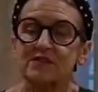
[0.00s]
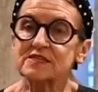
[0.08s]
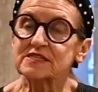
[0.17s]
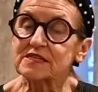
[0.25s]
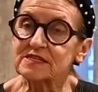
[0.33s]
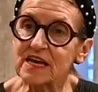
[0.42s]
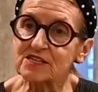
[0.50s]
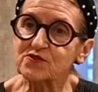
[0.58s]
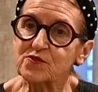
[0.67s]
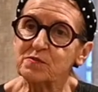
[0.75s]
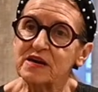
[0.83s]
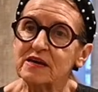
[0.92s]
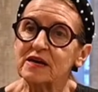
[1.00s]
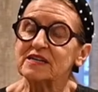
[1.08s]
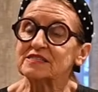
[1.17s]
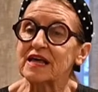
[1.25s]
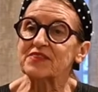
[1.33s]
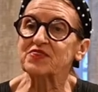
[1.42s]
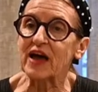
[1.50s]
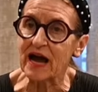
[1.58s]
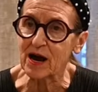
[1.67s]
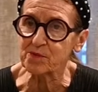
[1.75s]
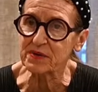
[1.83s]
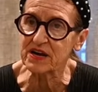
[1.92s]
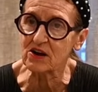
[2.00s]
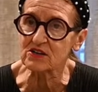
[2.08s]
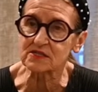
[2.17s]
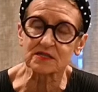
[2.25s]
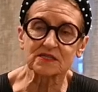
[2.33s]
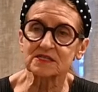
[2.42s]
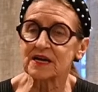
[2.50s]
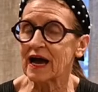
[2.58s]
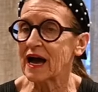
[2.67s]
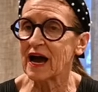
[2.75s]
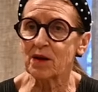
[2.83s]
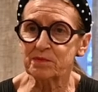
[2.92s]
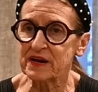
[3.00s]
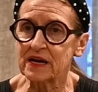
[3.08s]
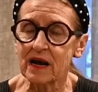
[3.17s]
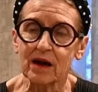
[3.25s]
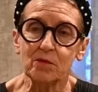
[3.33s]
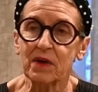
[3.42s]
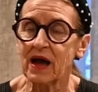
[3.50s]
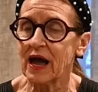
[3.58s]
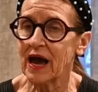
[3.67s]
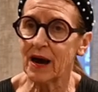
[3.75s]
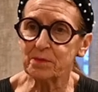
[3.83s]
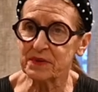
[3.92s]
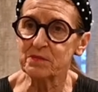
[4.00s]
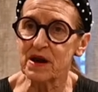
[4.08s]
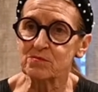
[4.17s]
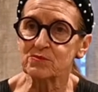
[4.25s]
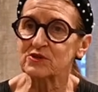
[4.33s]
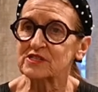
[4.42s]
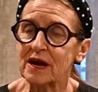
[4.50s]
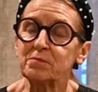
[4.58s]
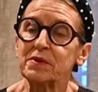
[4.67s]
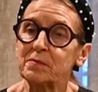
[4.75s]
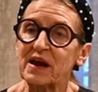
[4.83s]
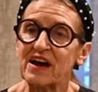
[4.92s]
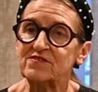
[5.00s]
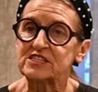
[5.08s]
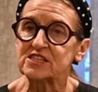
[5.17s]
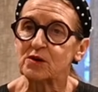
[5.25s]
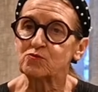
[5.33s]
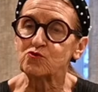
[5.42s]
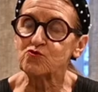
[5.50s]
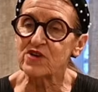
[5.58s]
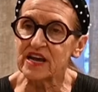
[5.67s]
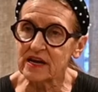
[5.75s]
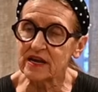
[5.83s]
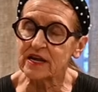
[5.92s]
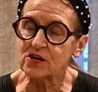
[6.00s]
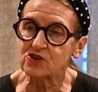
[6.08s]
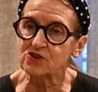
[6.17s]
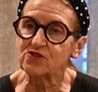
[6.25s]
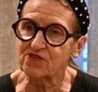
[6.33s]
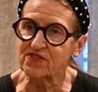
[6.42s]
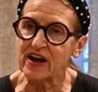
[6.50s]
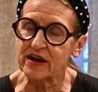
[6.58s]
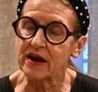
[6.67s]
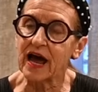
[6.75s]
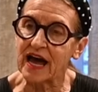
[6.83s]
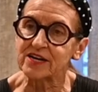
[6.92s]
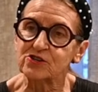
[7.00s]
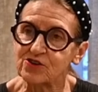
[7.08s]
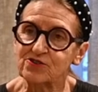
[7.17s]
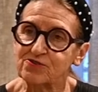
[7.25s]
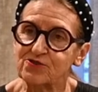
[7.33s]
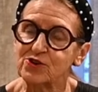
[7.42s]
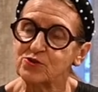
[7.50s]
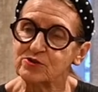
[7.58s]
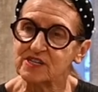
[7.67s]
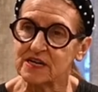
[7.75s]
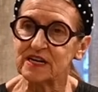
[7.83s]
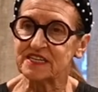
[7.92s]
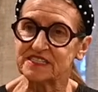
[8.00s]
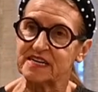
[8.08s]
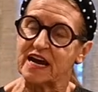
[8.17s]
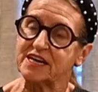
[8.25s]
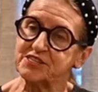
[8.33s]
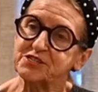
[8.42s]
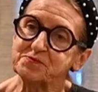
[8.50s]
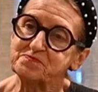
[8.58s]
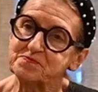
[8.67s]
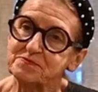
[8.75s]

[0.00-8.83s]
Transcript: The success for me is that the happy artist, a happy club, happy members and people having some really good fun and good food tonight.